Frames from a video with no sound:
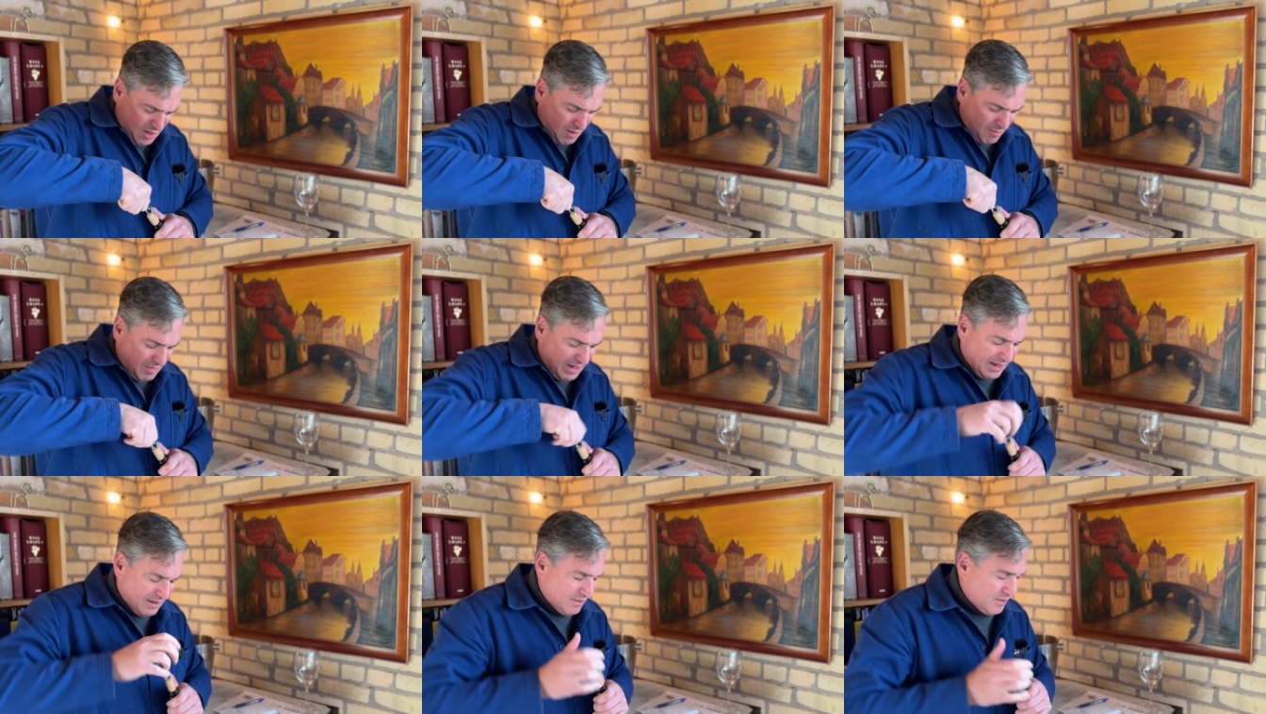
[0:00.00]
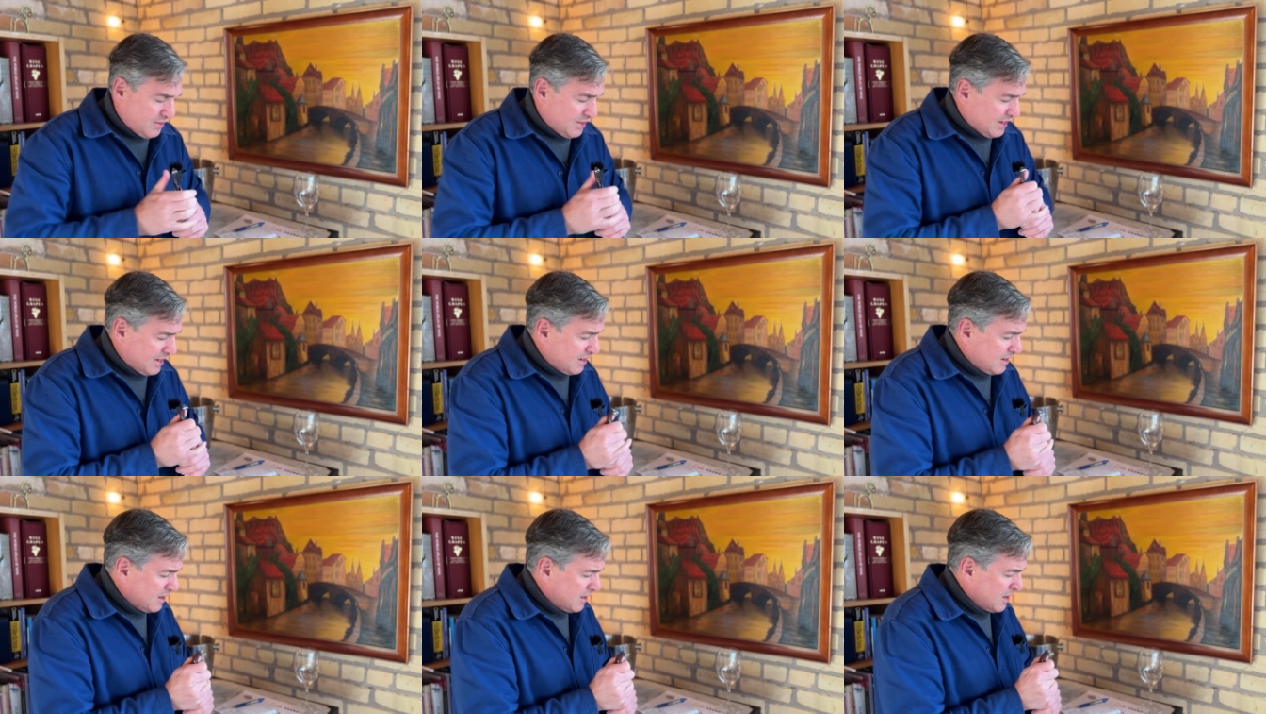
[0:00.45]
might
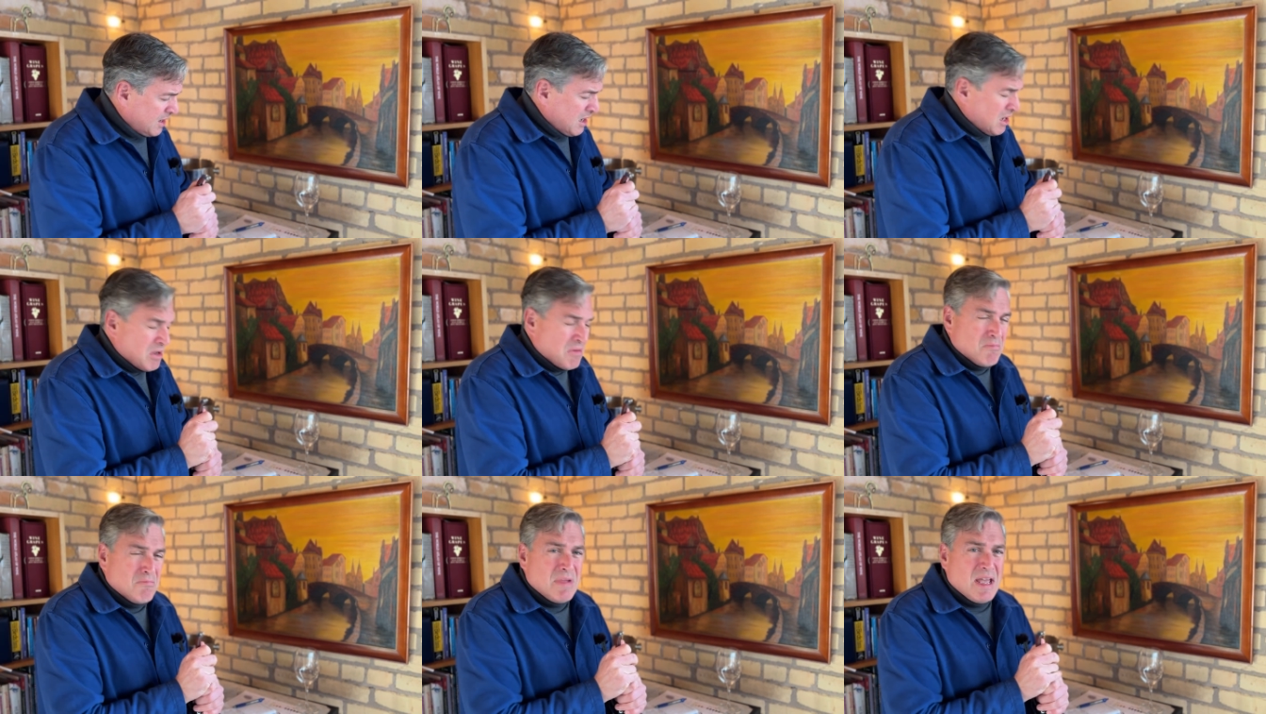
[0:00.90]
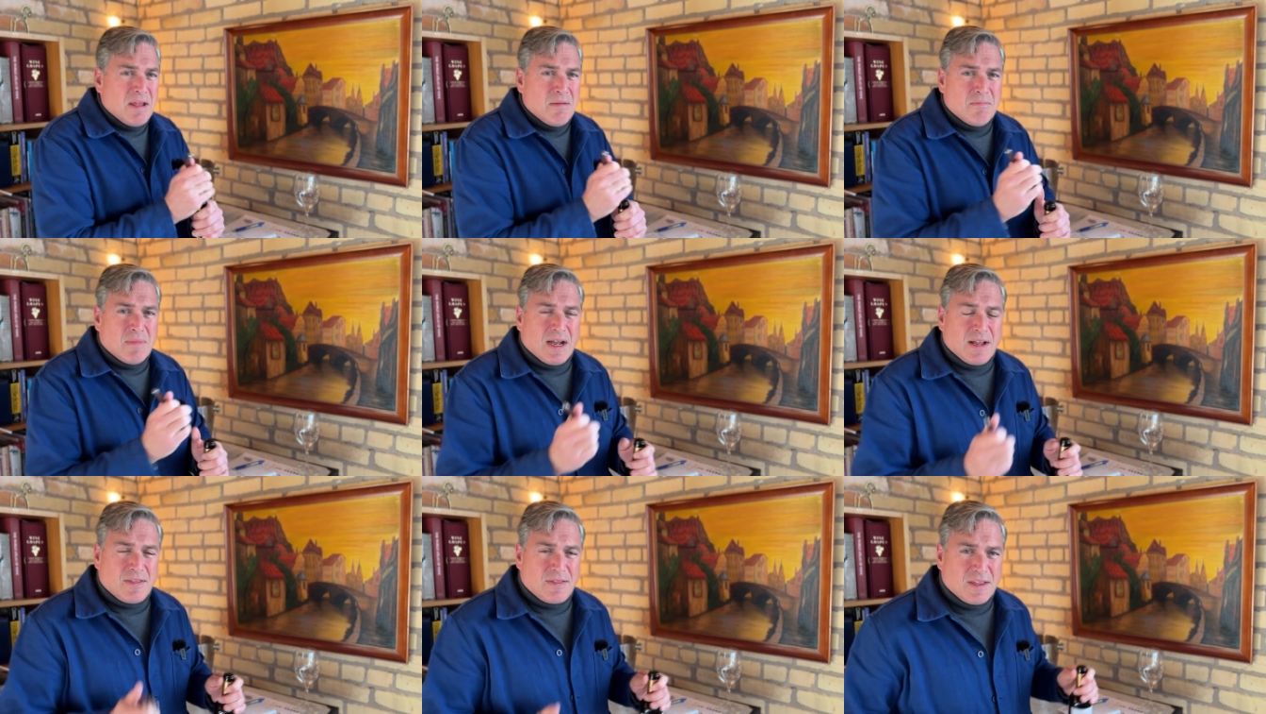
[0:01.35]
think, men
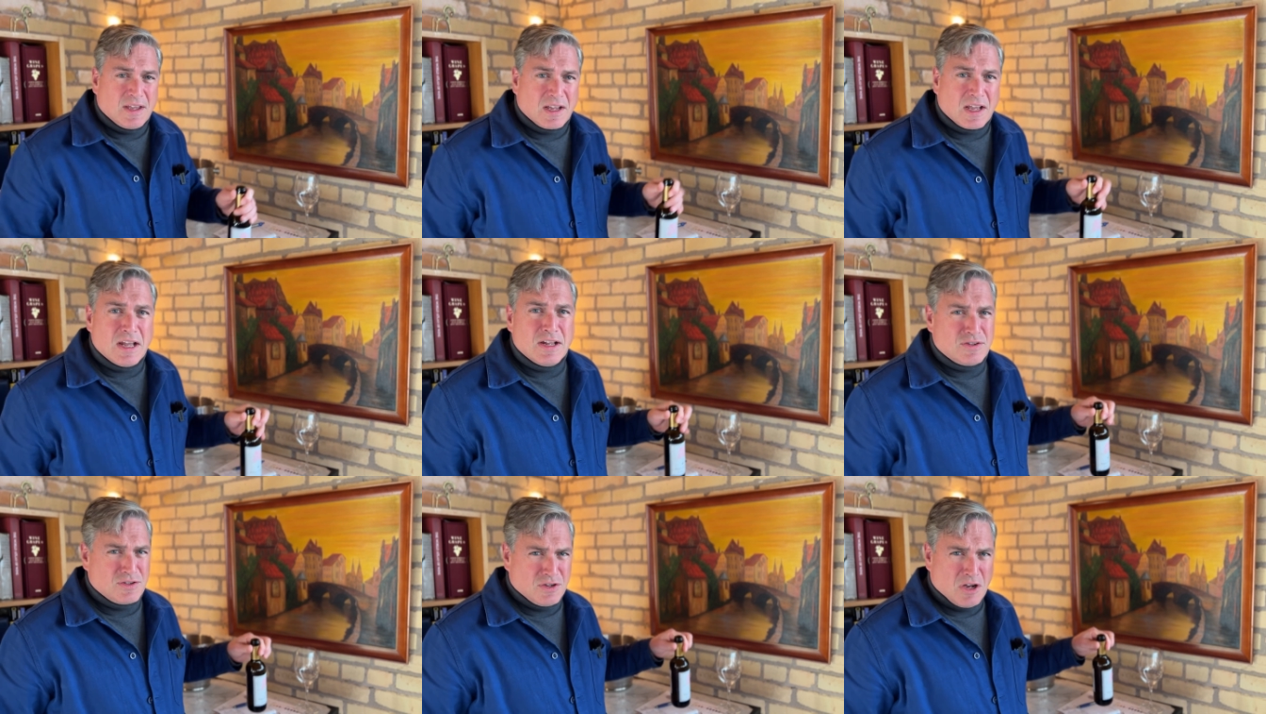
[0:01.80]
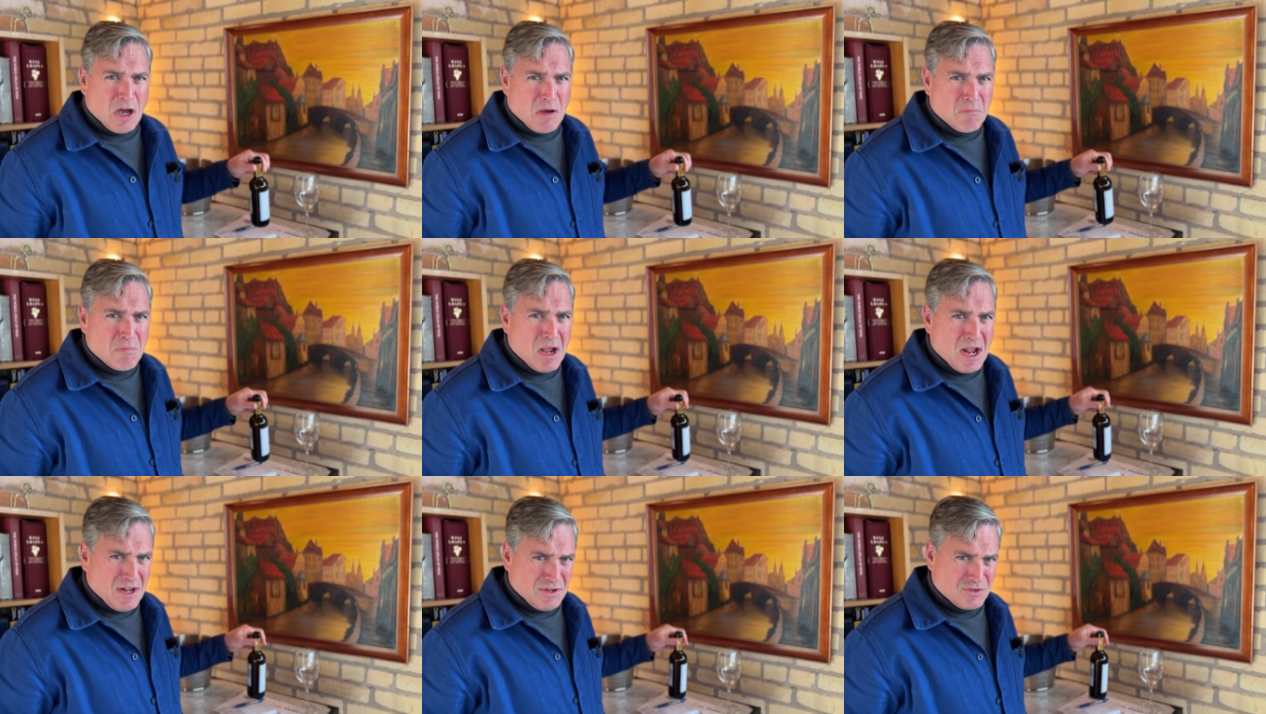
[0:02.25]
might think, it's not
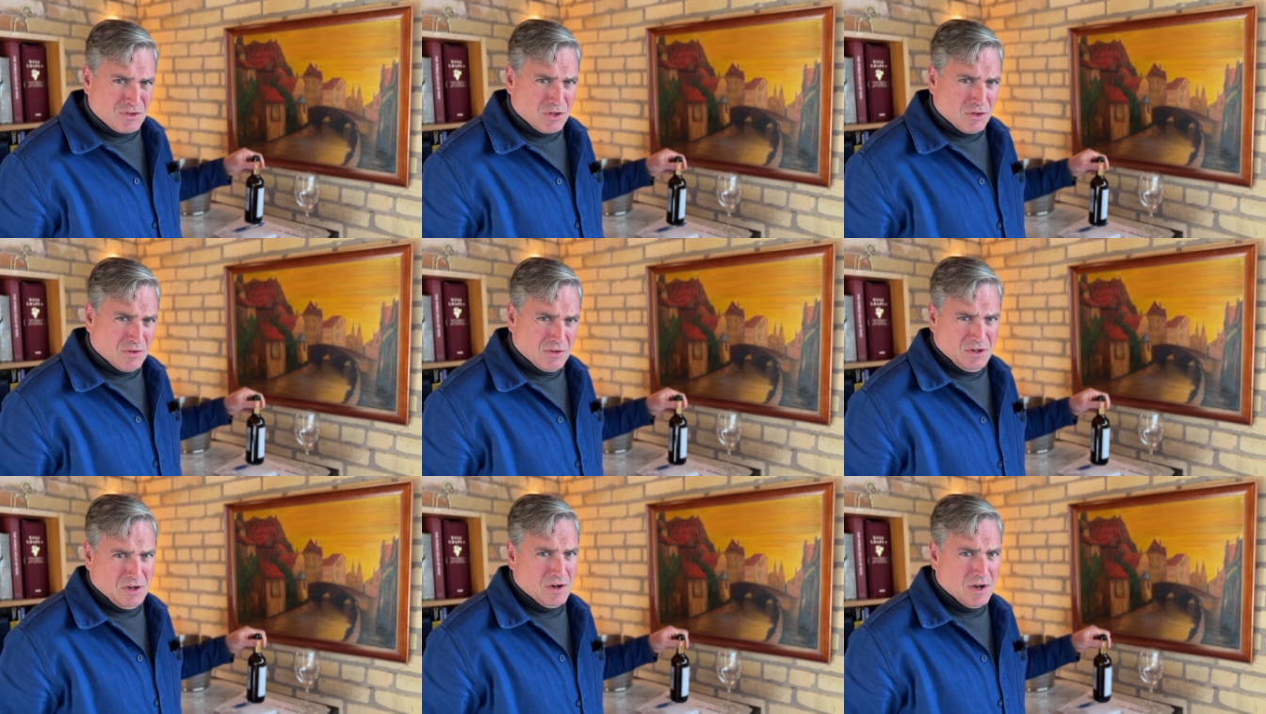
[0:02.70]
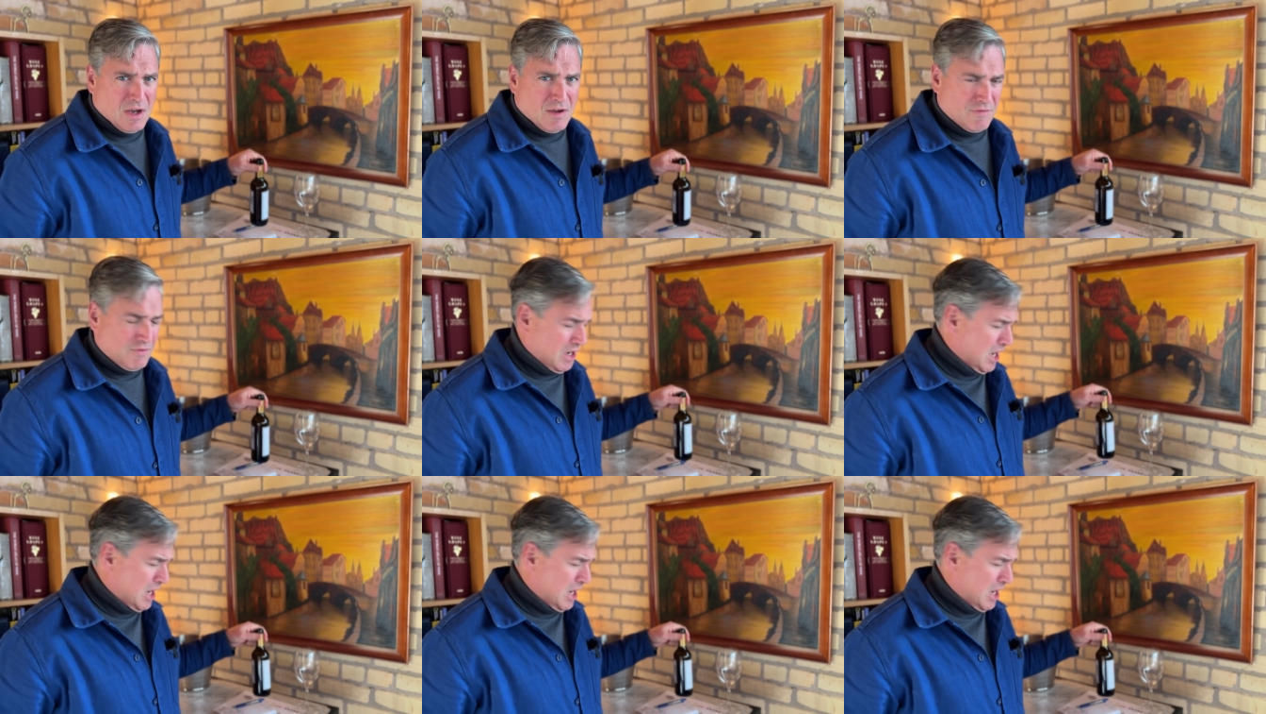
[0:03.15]
masculine enough.